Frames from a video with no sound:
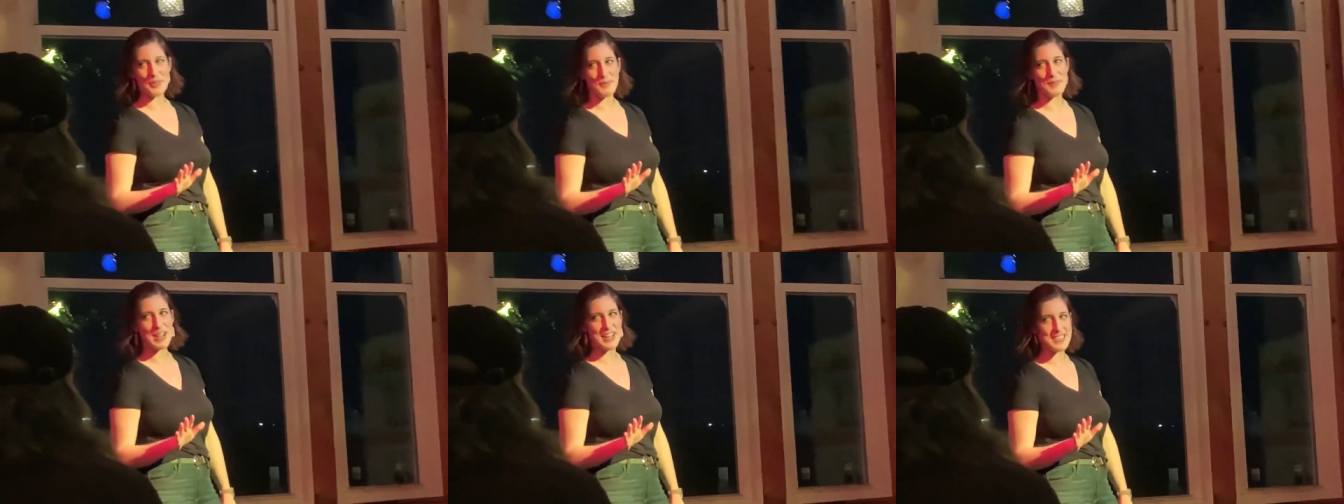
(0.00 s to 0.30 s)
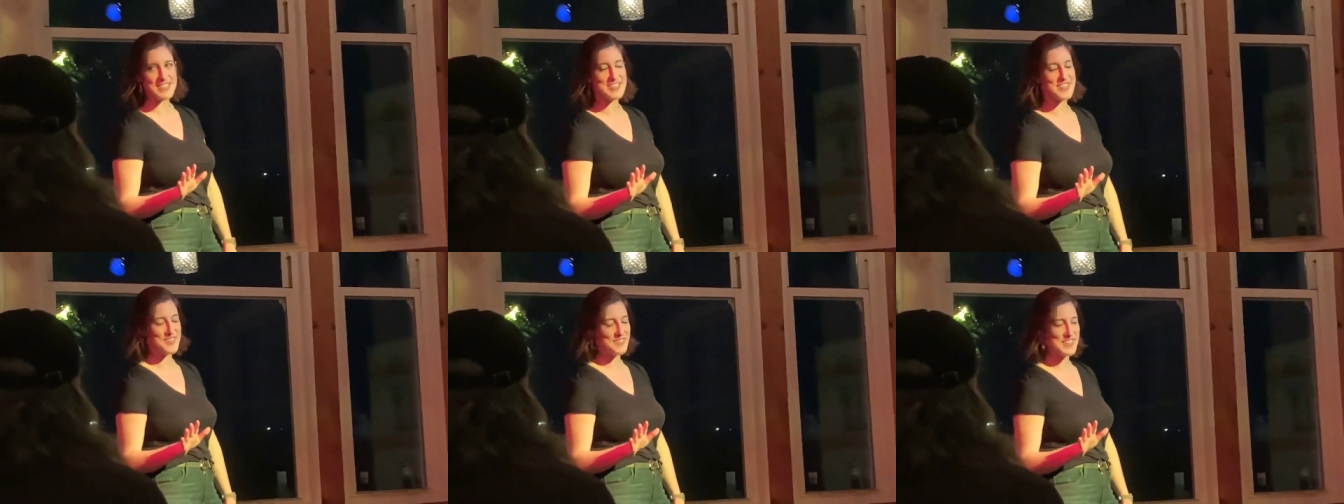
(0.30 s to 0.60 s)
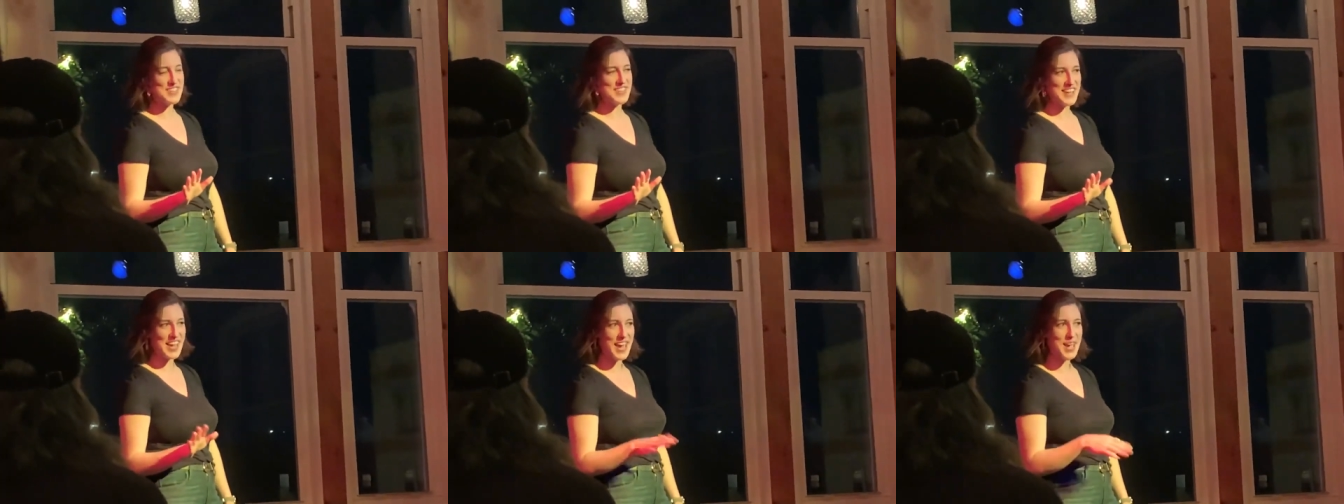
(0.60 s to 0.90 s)
the rest of
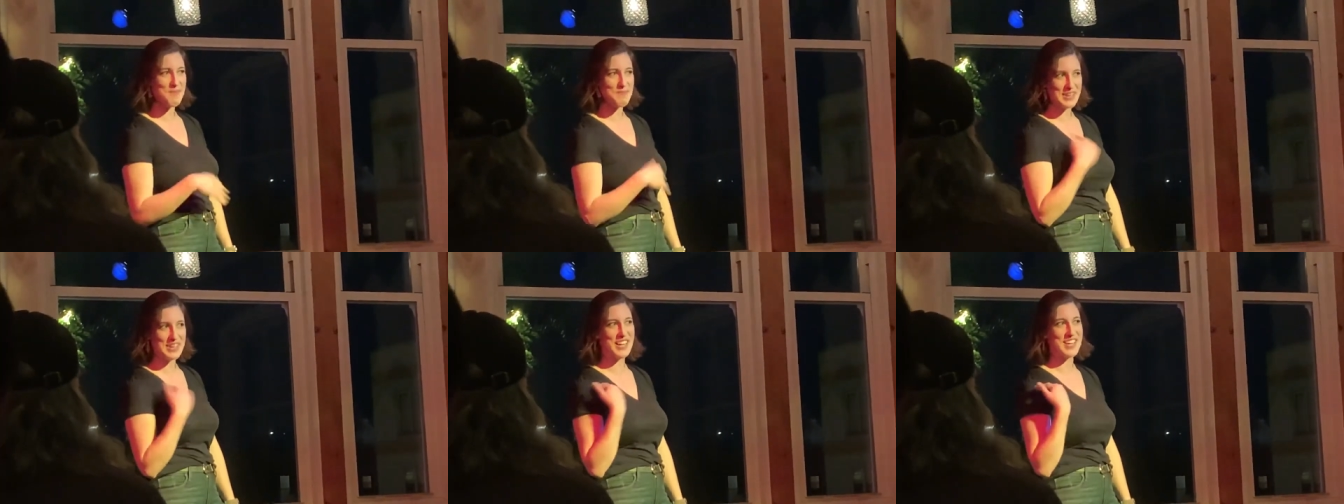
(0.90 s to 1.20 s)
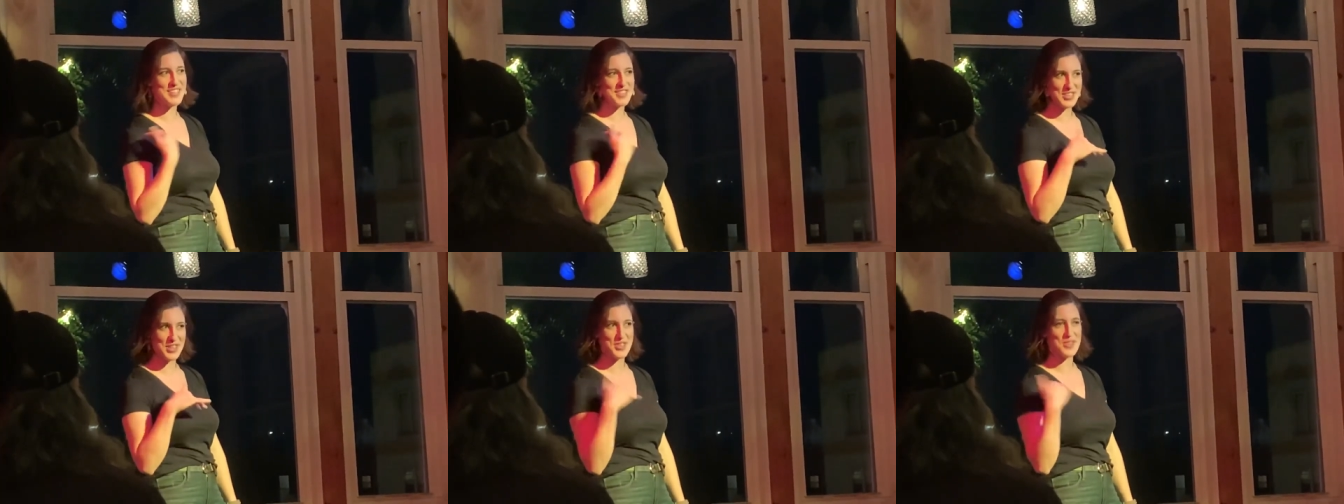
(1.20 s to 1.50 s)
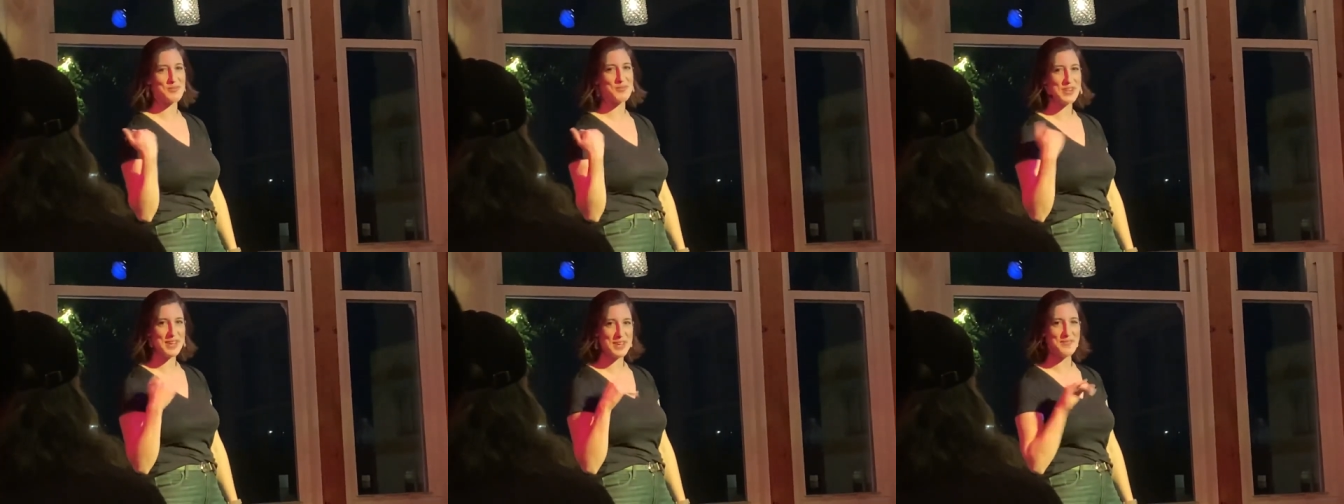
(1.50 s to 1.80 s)
the night because the
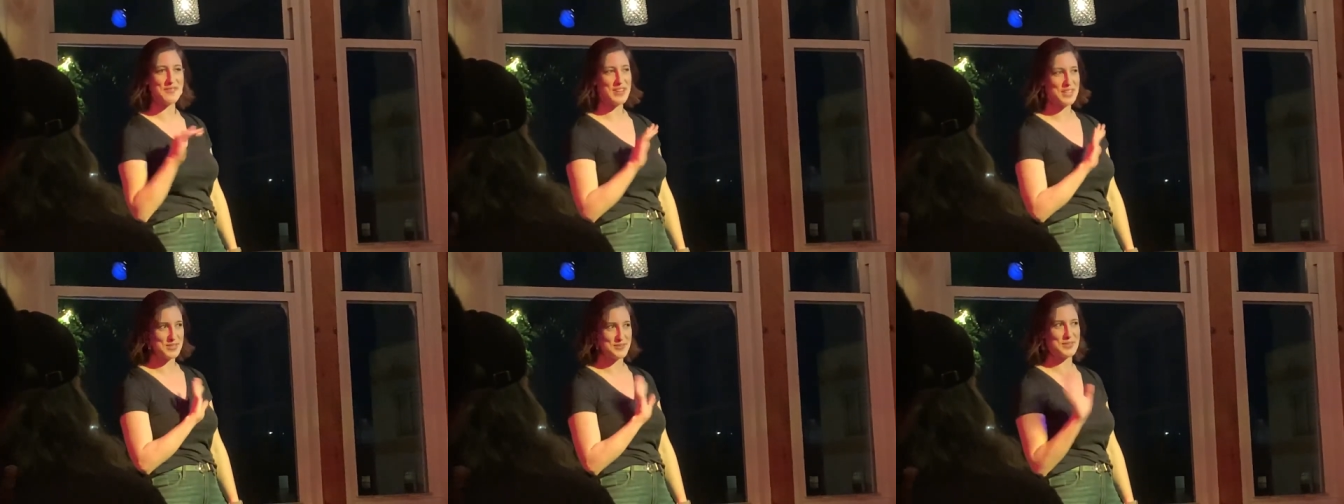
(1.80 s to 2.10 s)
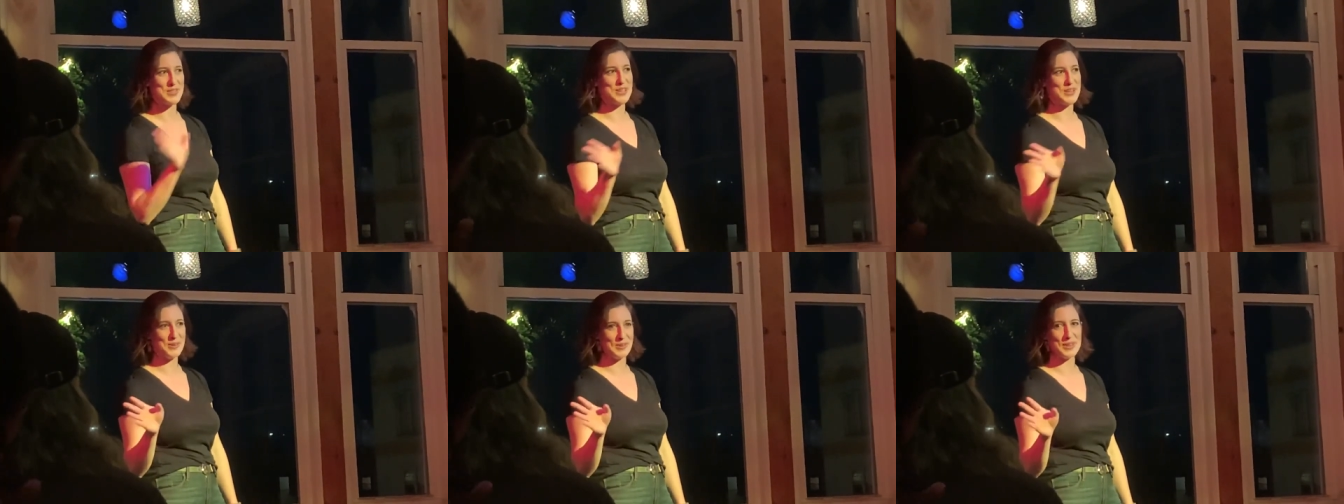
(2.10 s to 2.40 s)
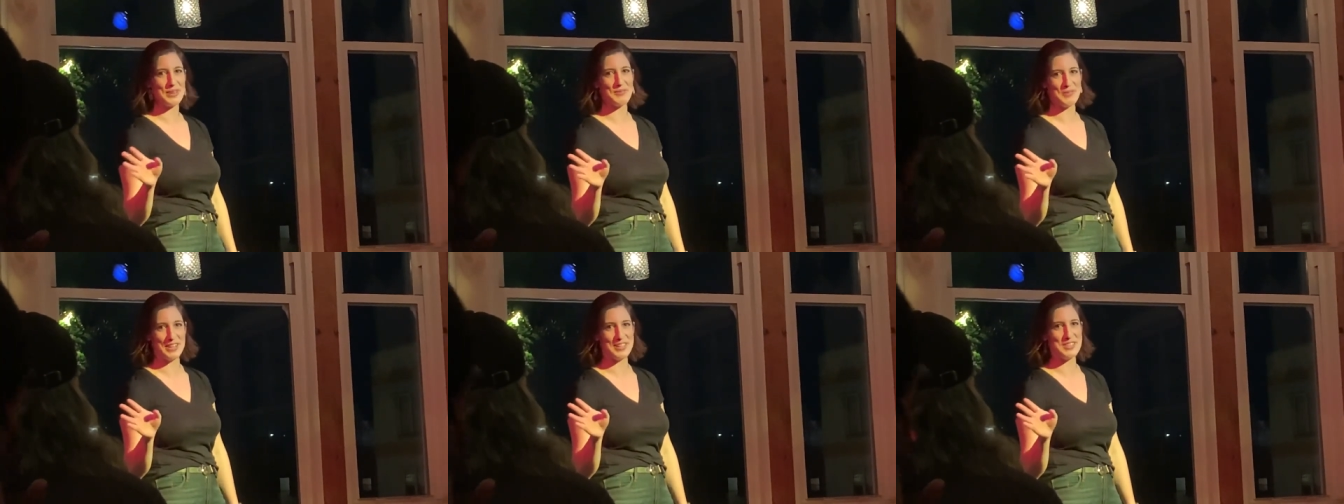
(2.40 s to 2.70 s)
three of us were the
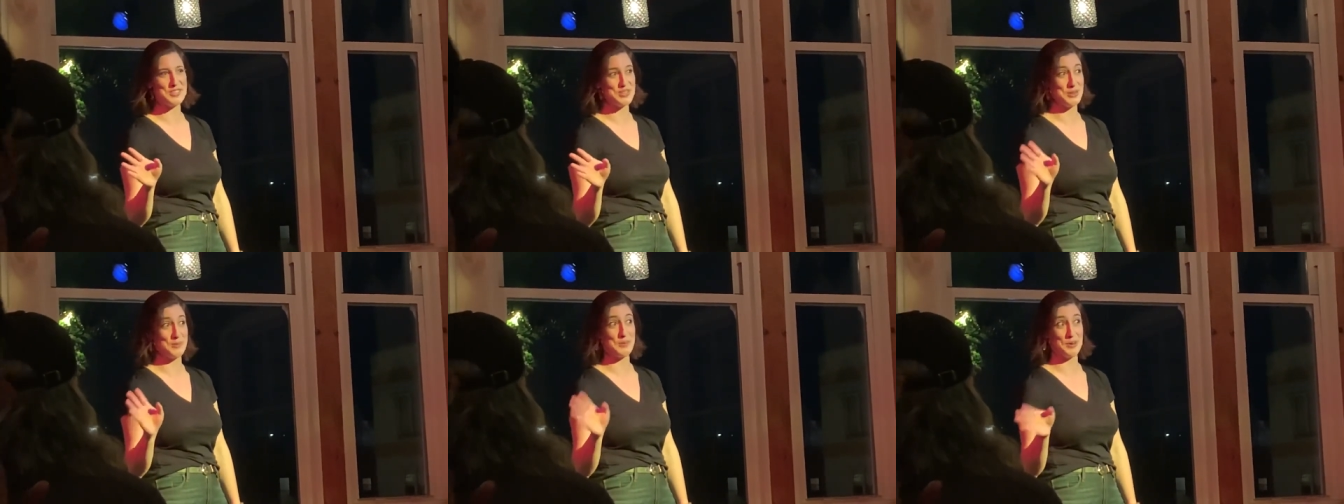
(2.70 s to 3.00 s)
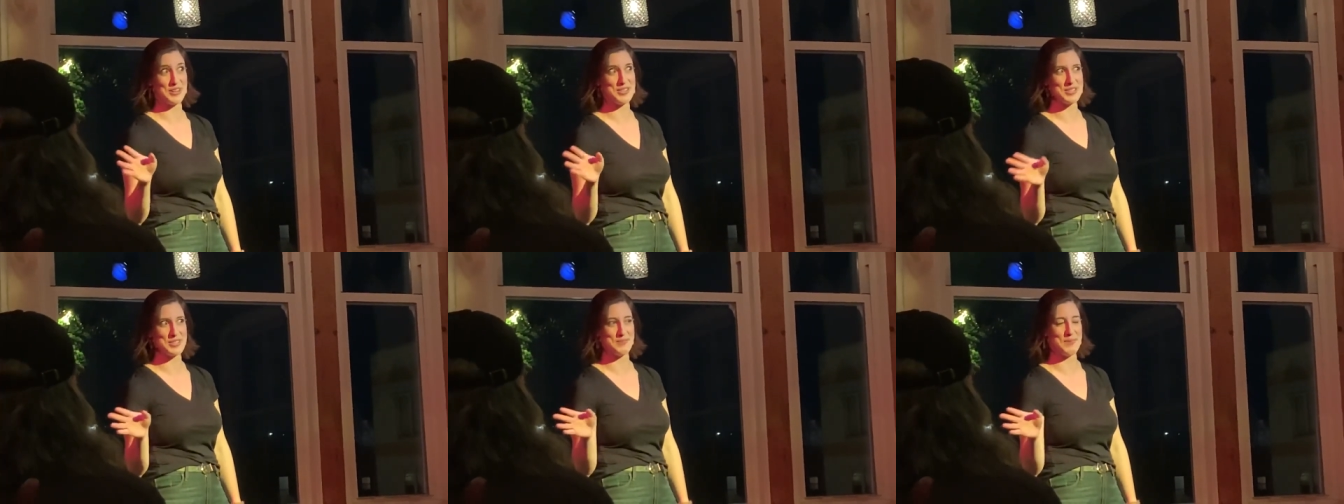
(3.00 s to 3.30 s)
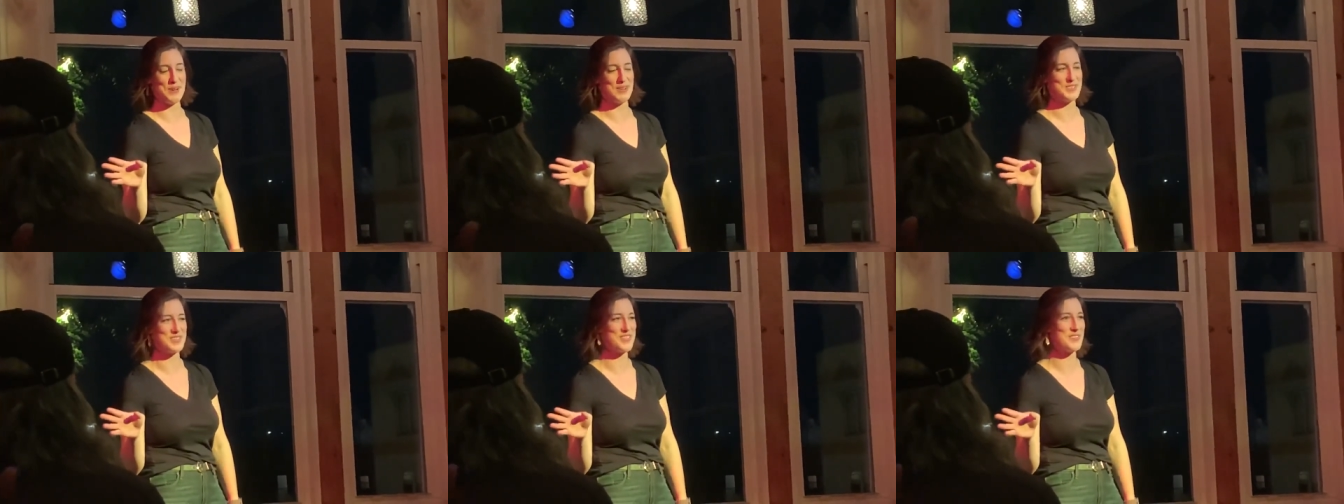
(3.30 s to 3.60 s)
only ones who weren't
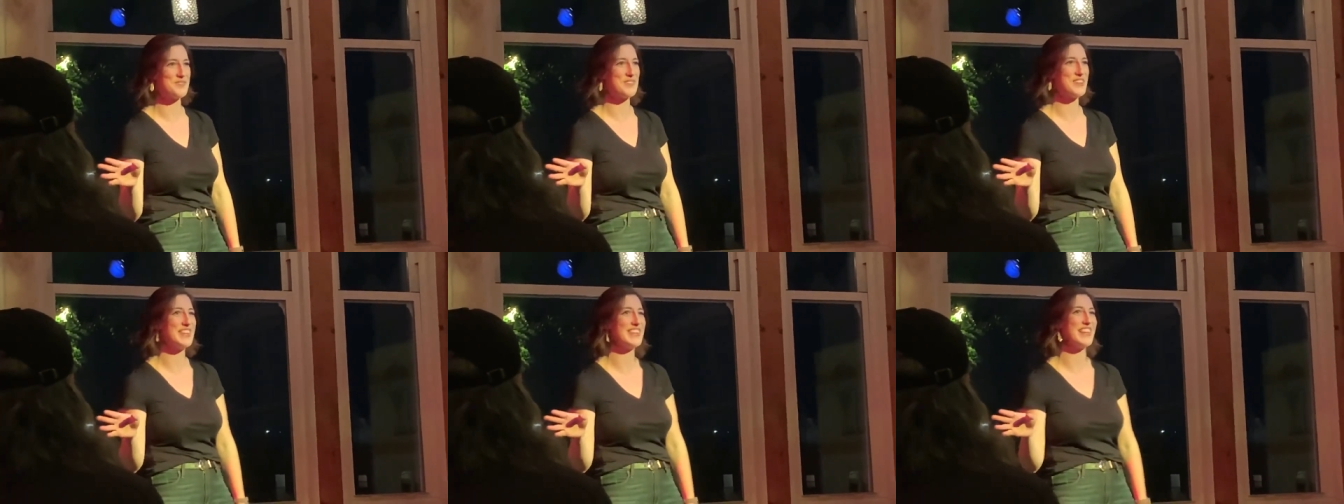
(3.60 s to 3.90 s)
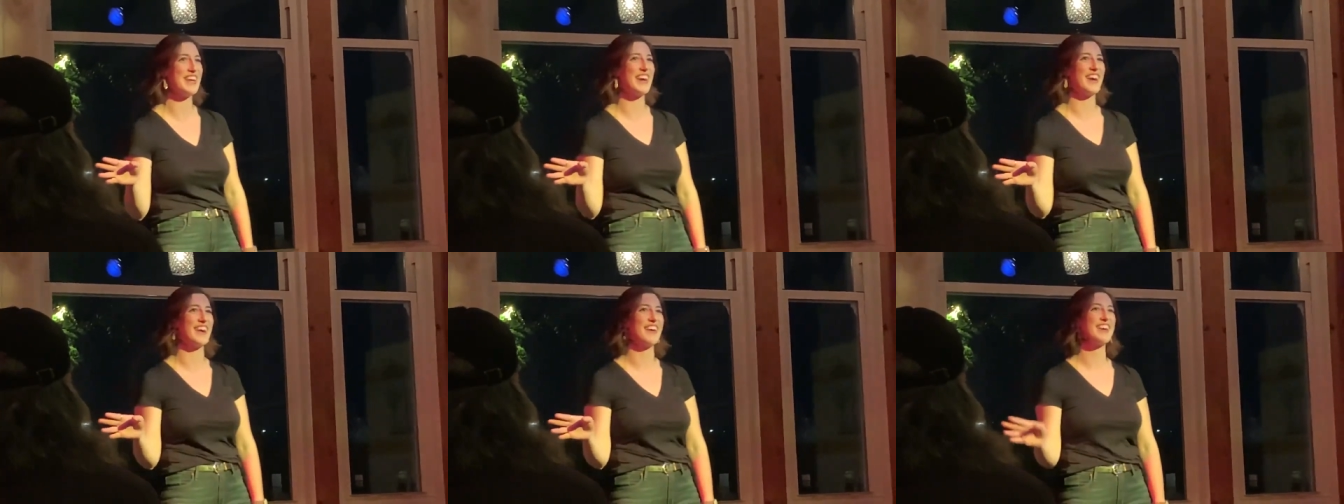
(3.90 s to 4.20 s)
supposed to be there.